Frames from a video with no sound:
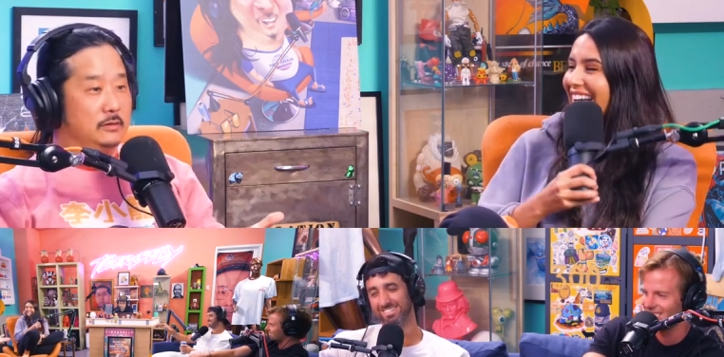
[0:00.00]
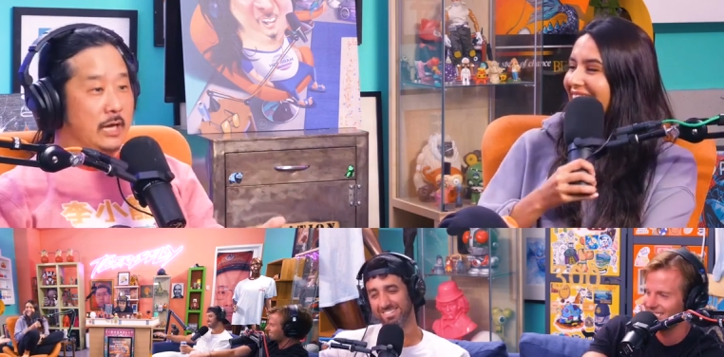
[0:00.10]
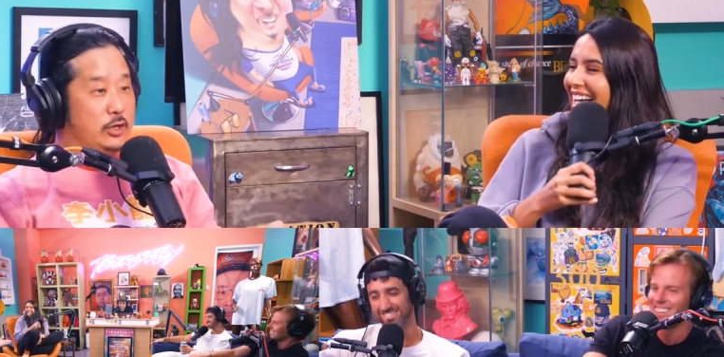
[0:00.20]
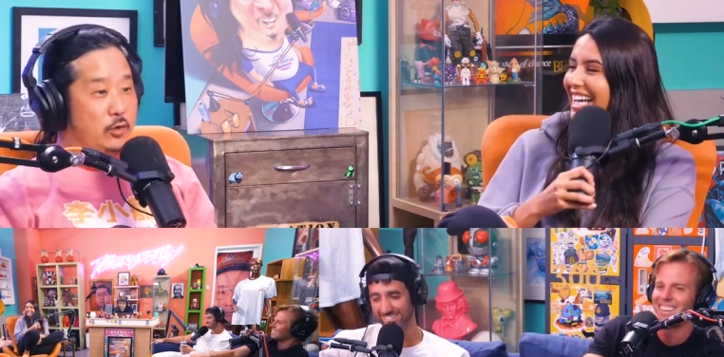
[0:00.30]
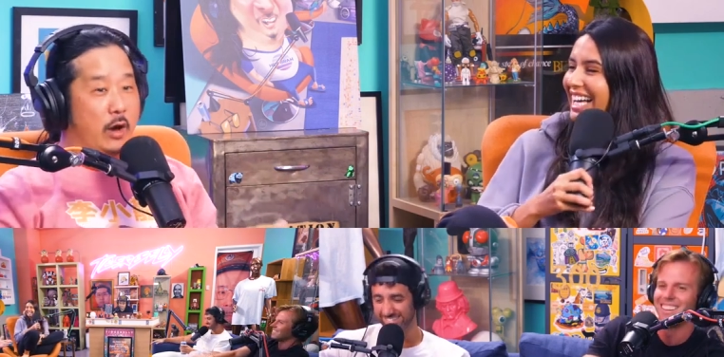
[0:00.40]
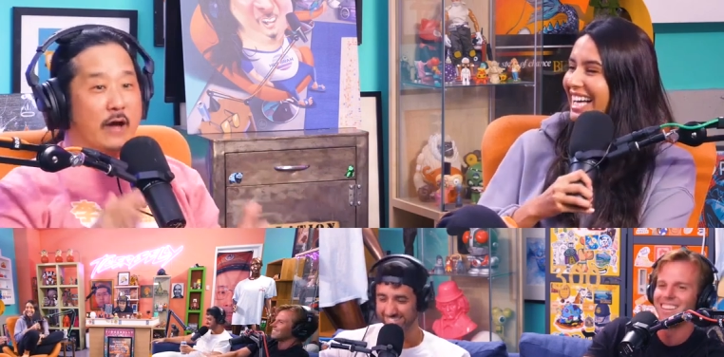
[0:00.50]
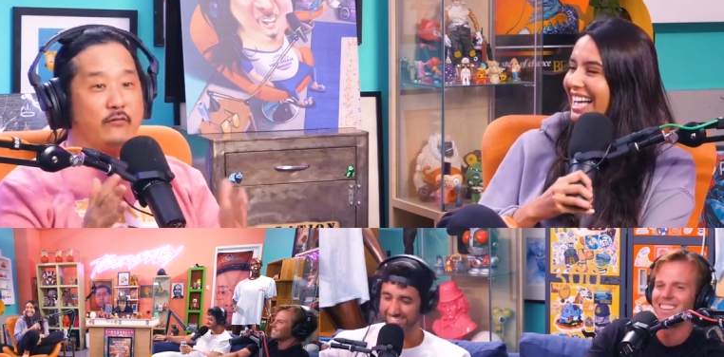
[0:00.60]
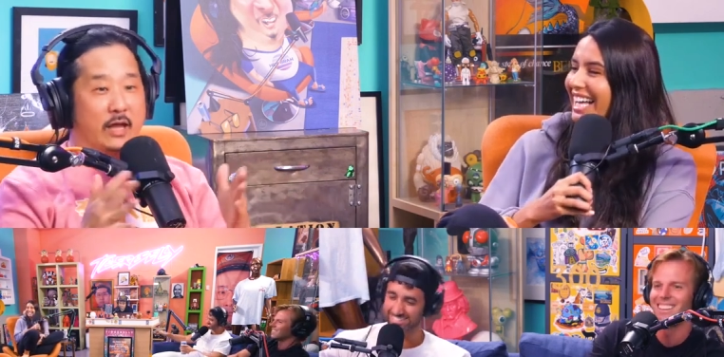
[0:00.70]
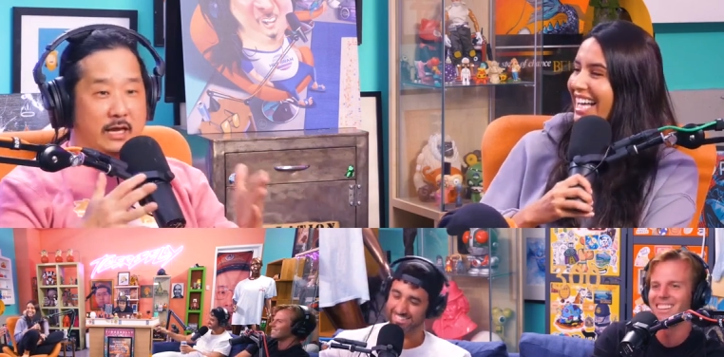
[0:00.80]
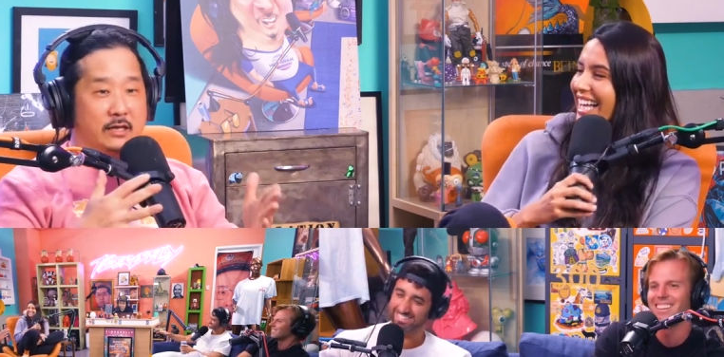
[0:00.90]
Speaker 1: Like, you have,
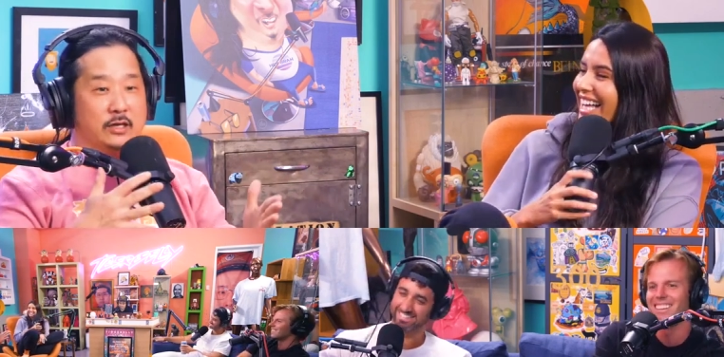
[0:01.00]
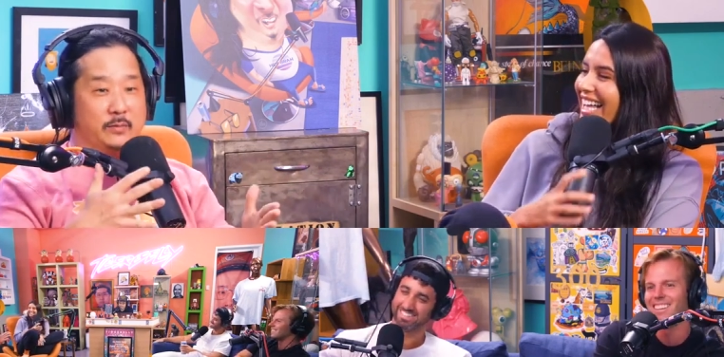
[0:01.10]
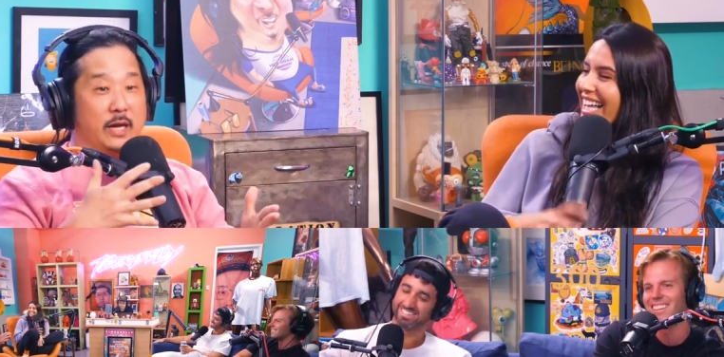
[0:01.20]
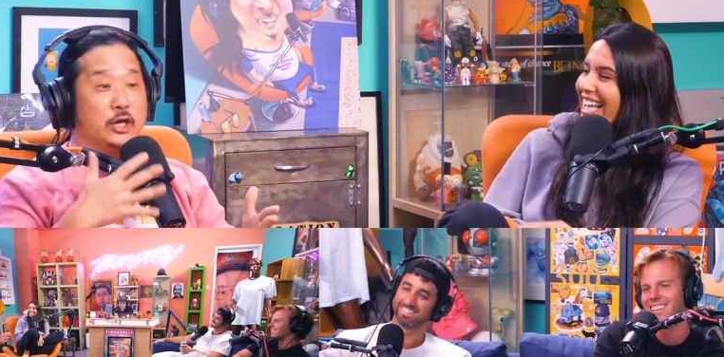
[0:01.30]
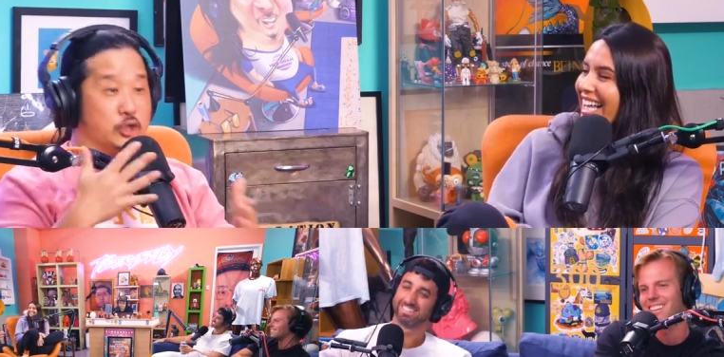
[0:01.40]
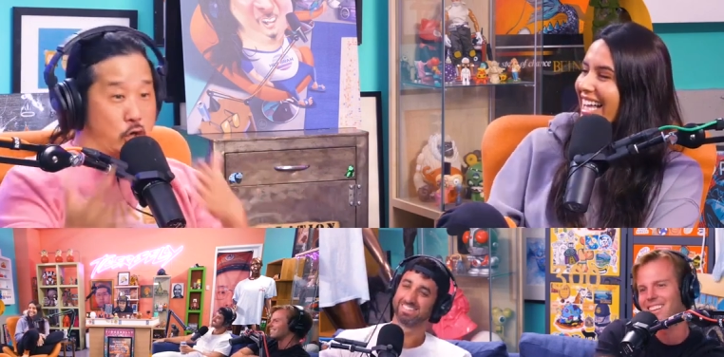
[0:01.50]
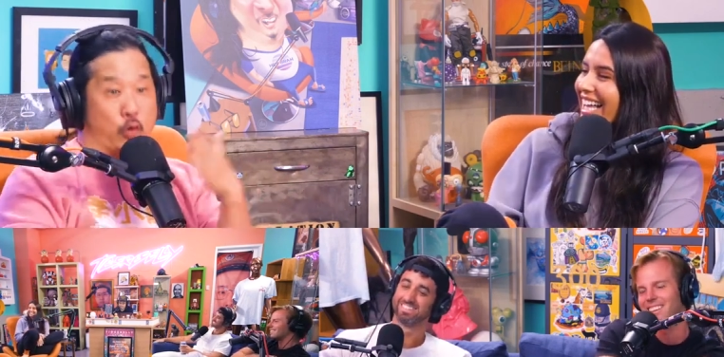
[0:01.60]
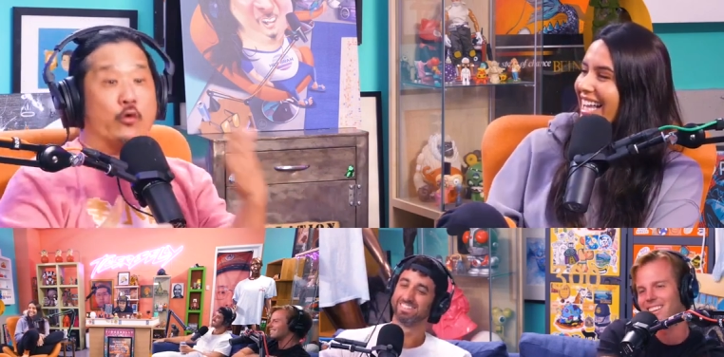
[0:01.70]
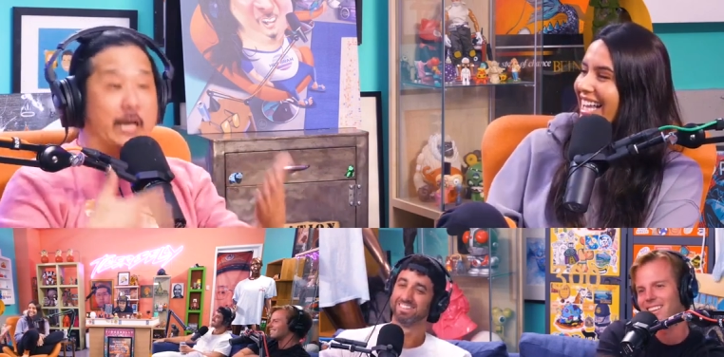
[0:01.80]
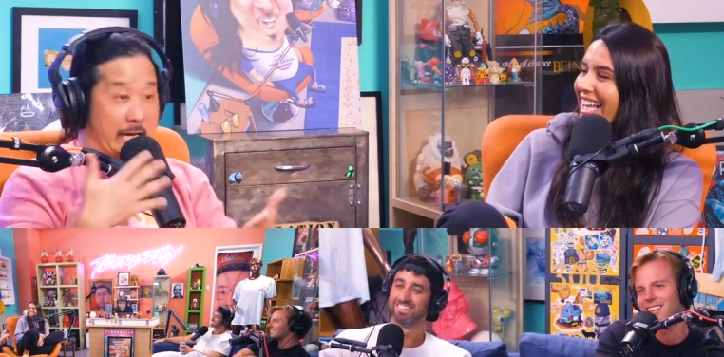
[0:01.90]
like, you know what I mean, a
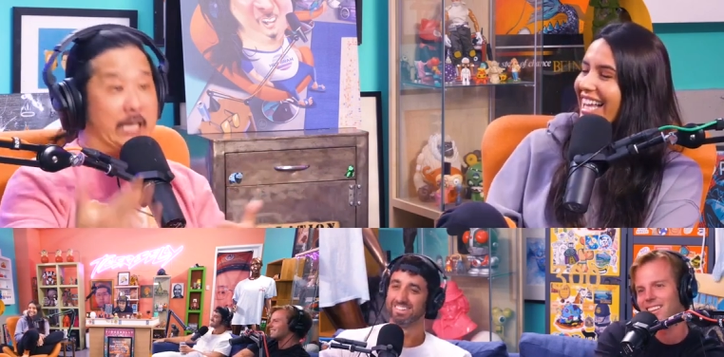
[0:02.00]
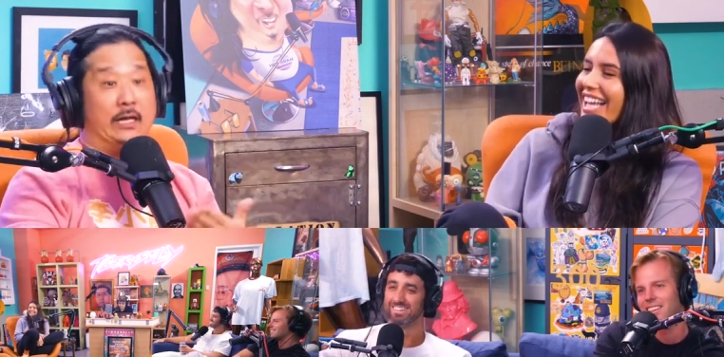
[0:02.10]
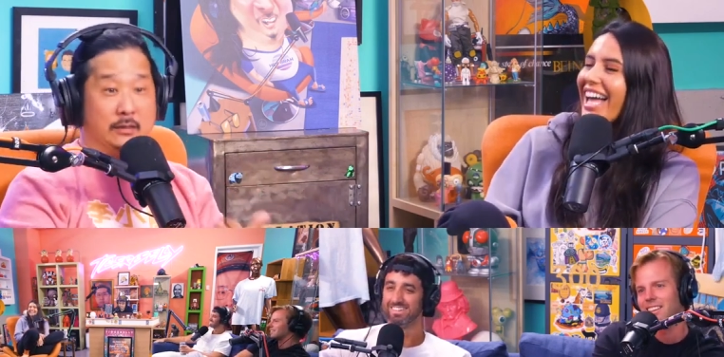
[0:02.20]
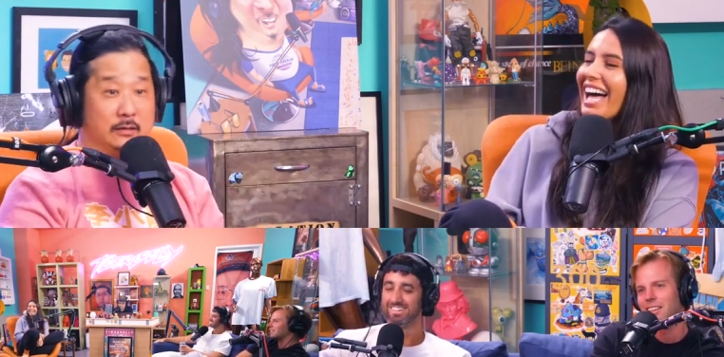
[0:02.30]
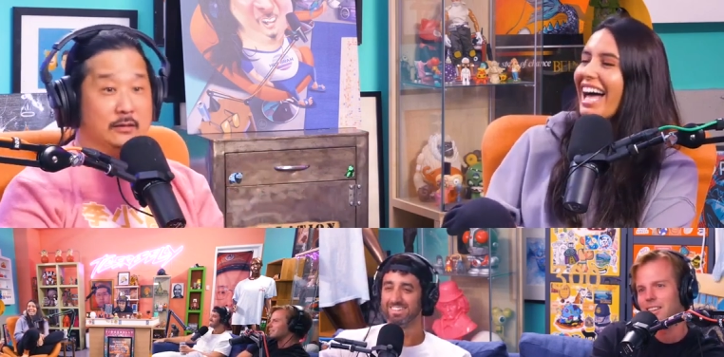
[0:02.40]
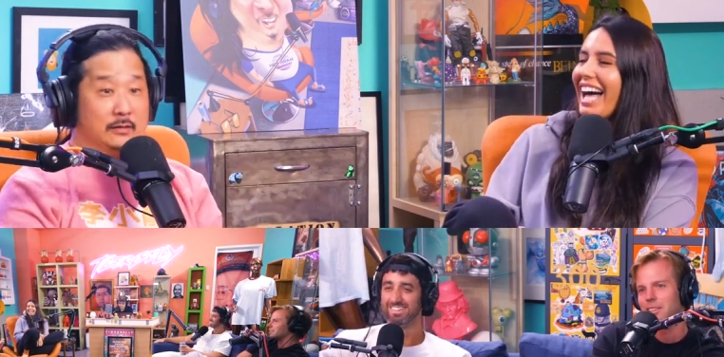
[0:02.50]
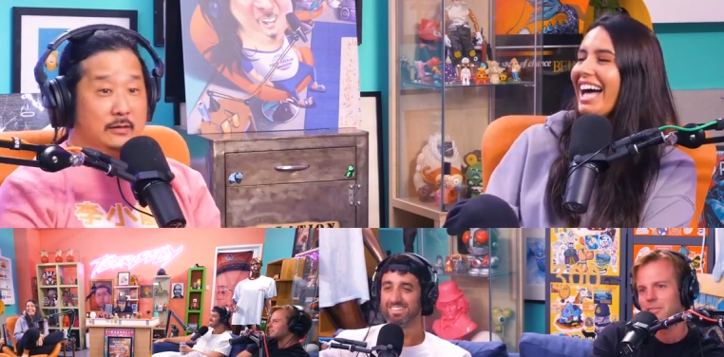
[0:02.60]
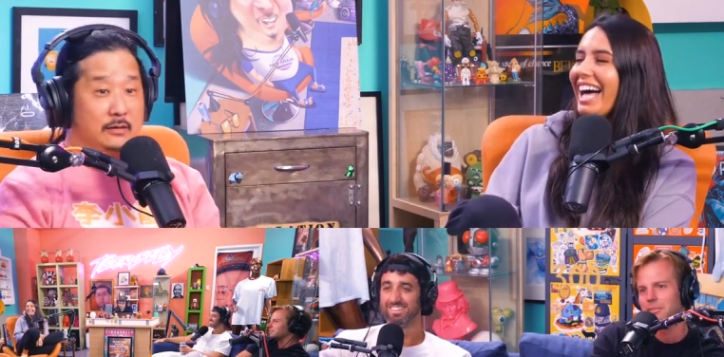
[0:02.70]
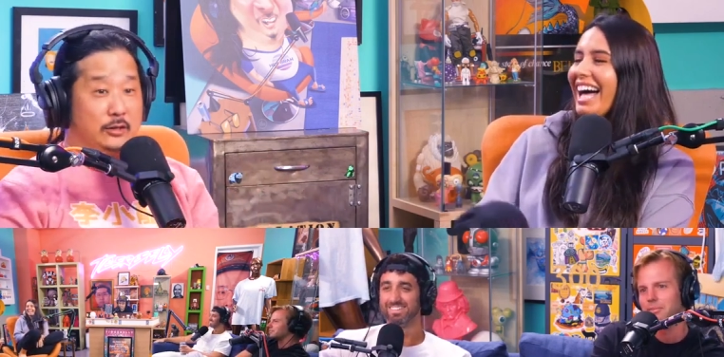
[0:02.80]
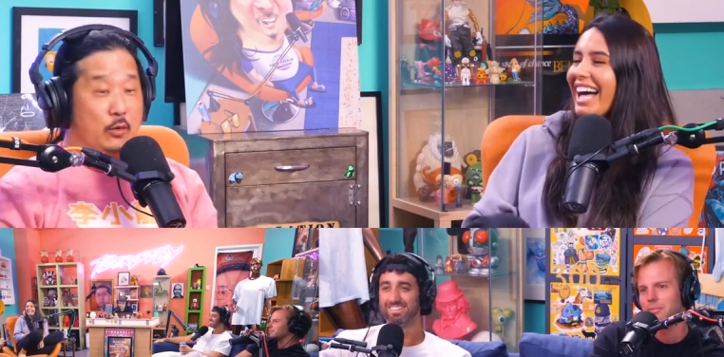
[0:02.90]
degree.
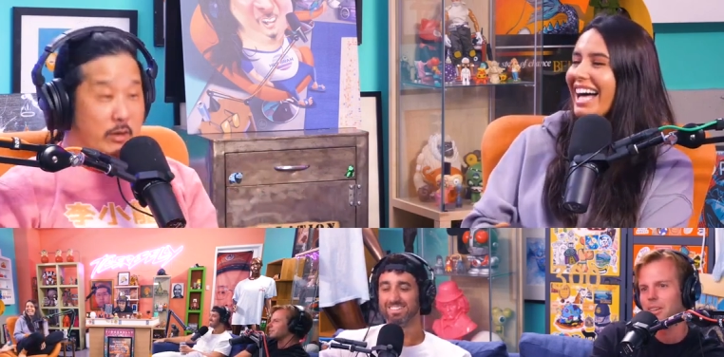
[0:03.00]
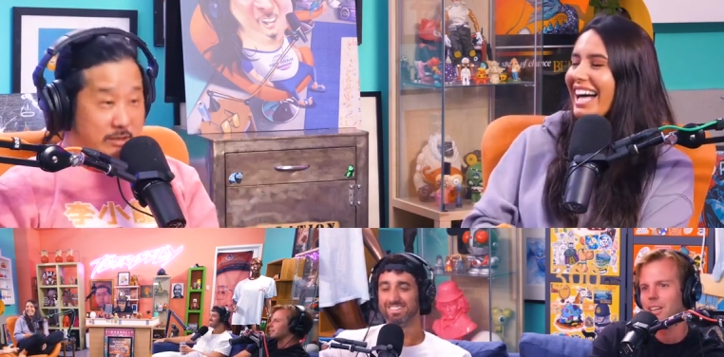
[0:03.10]
You